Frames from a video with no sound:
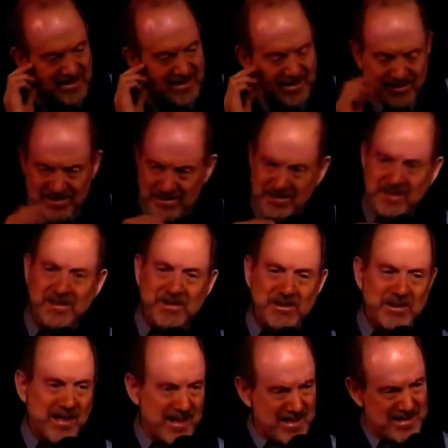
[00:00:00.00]
Until
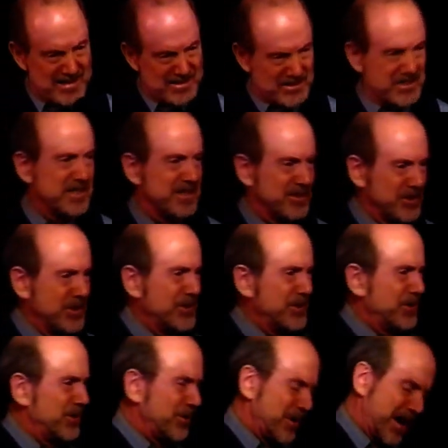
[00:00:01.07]
I see
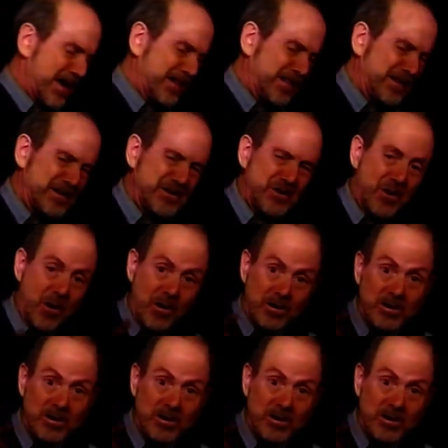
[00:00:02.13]
her at the door